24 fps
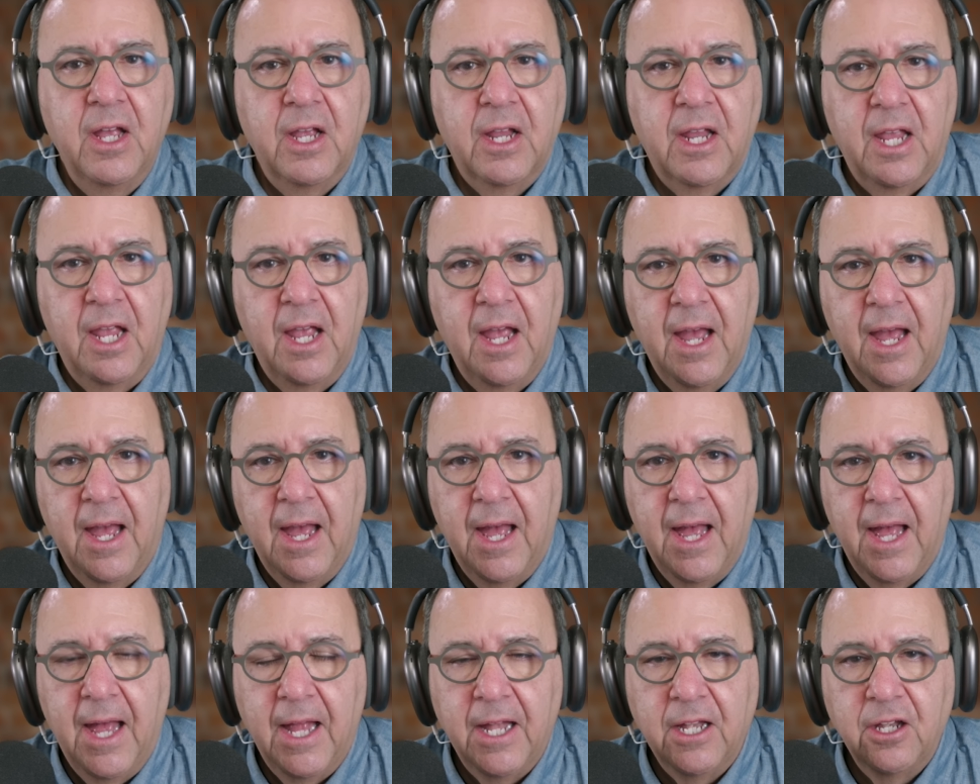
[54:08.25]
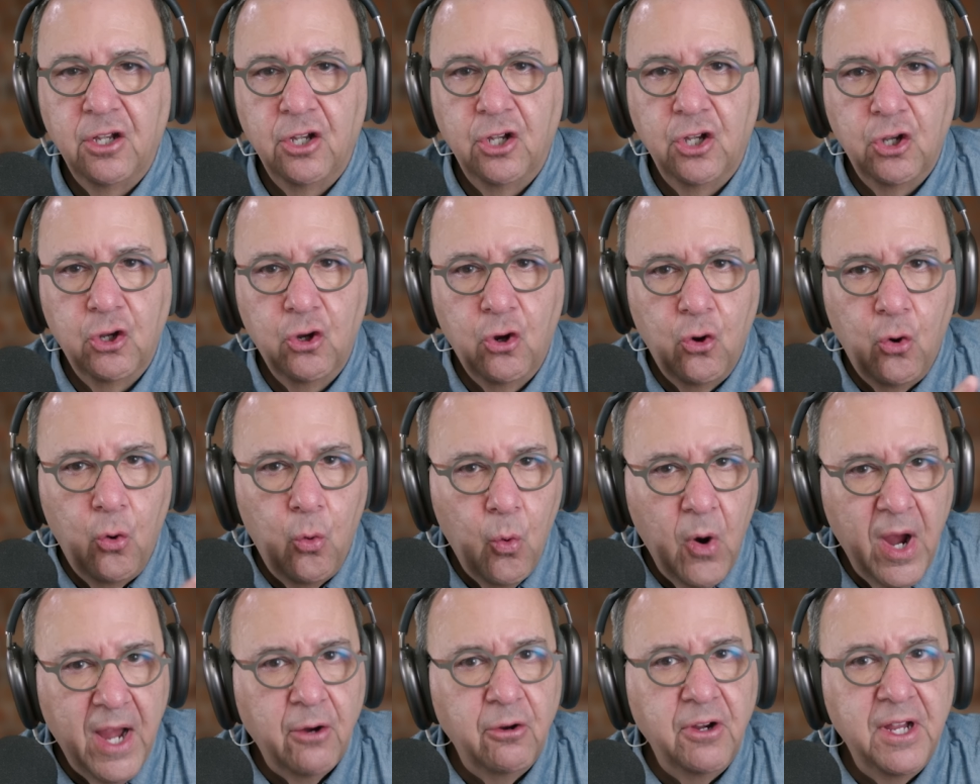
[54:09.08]
can
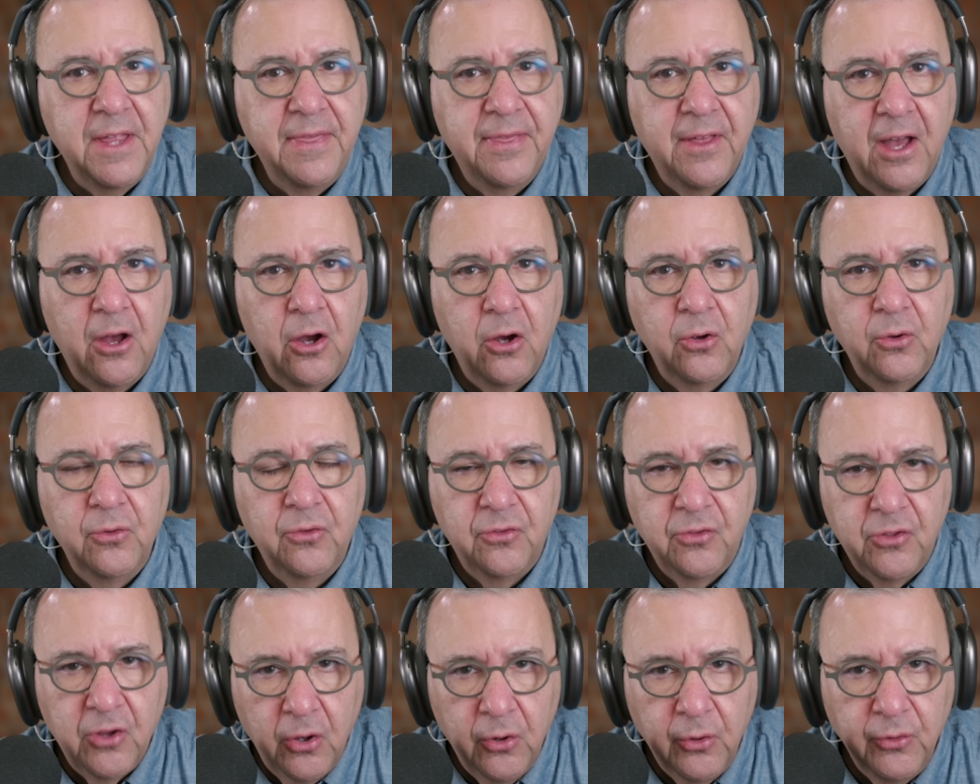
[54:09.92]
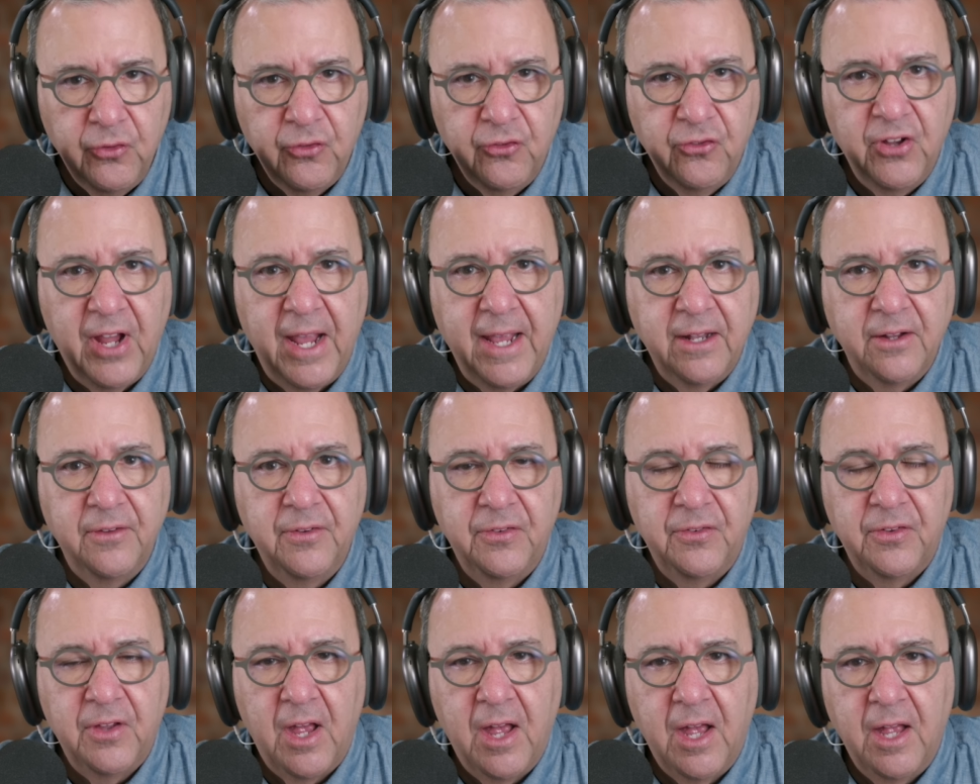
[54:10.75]
query those those data
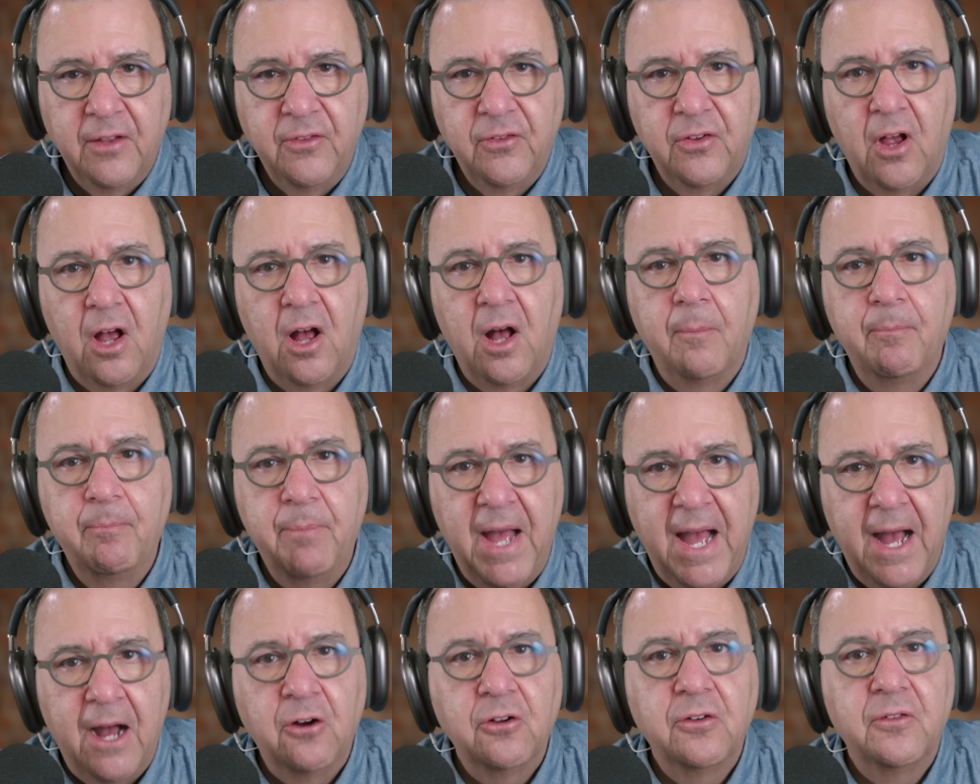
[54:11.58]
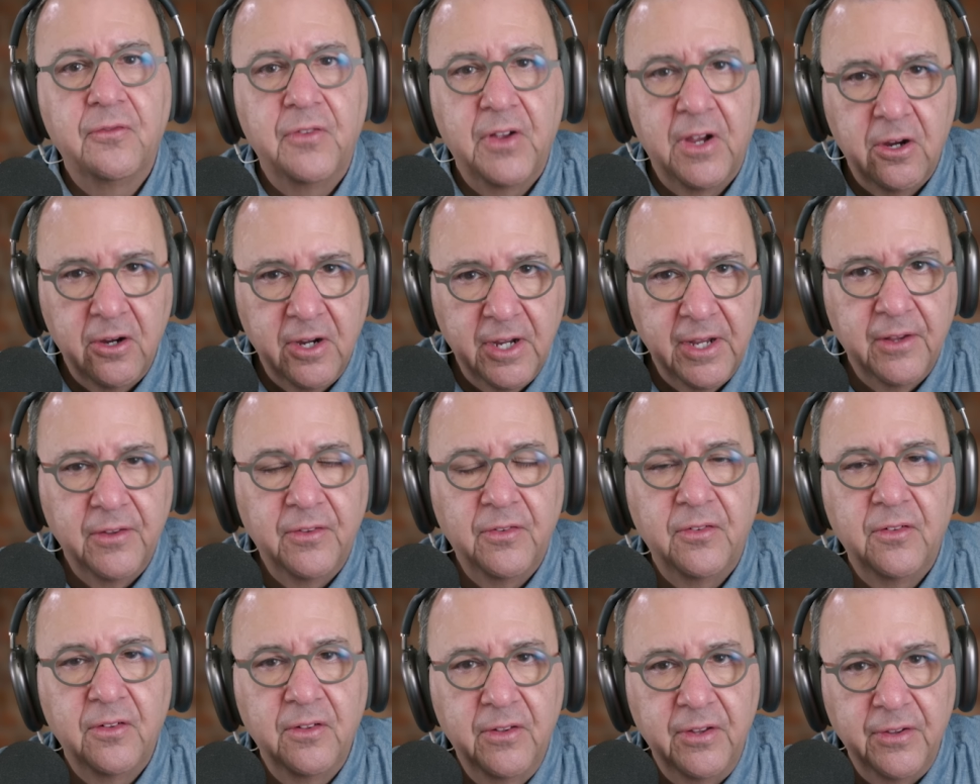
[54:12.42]
sets about
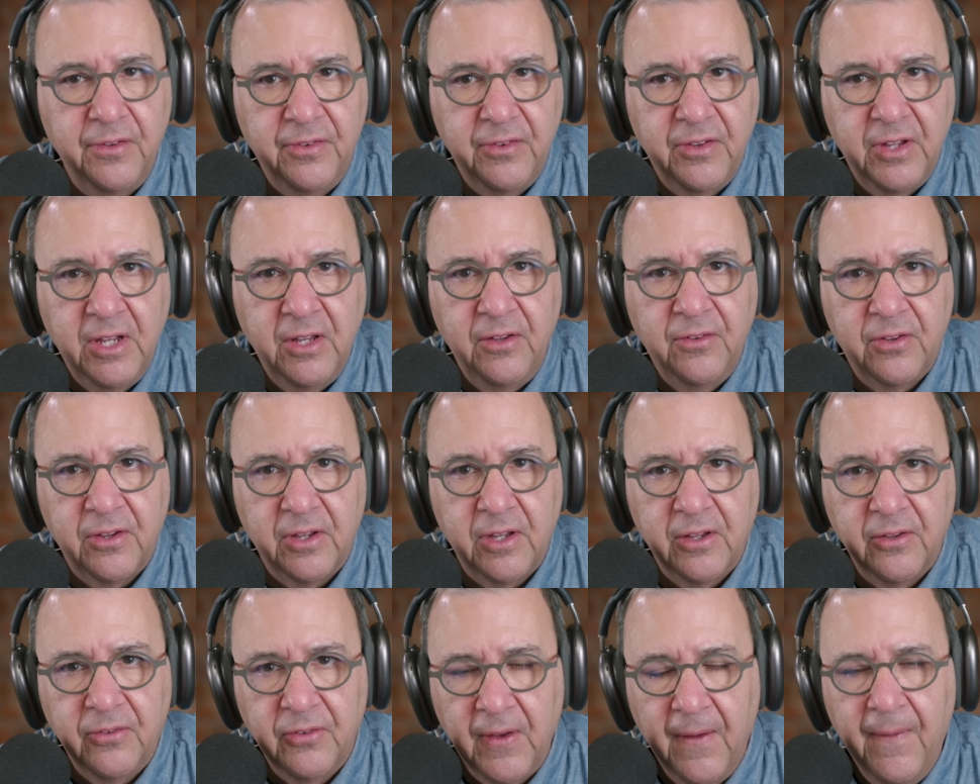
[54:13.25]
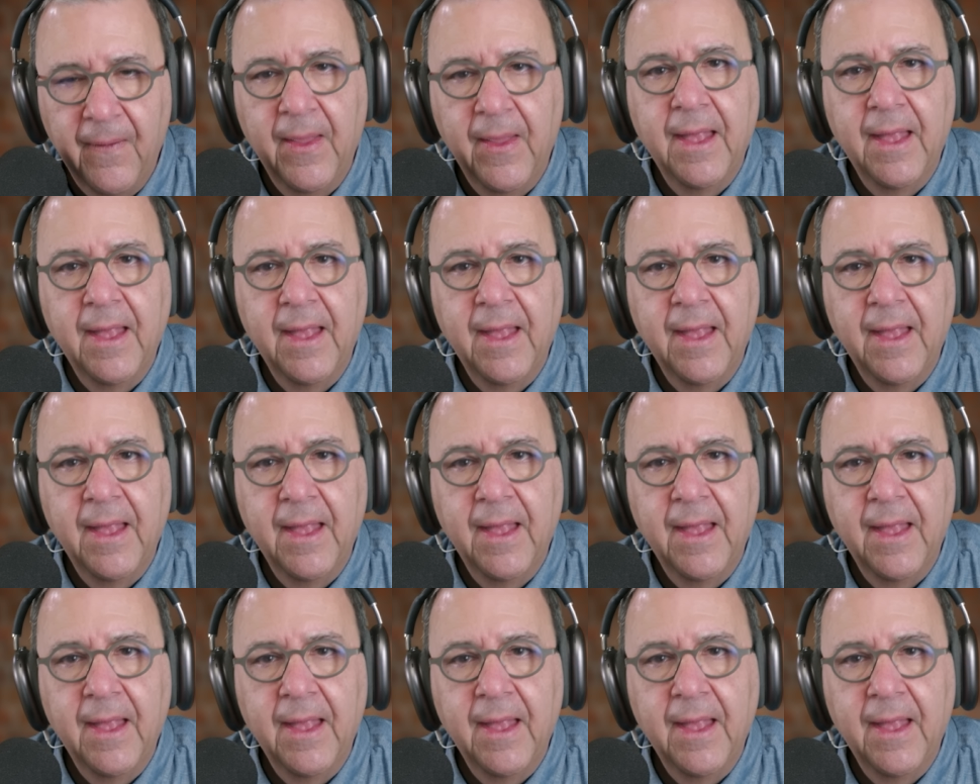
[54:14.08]
various diseases.